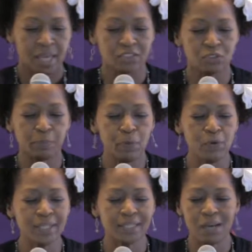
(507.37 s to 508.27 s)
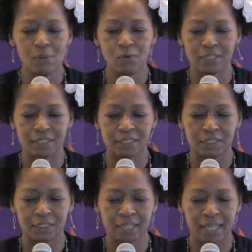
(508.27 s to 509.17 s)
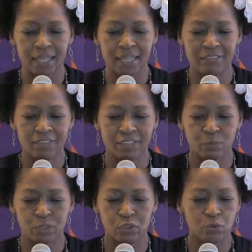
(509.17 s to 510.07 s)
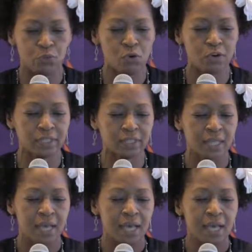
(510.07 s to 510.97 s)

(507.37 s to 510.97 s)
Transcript: And so the point that I want us to look at even as we go forward is,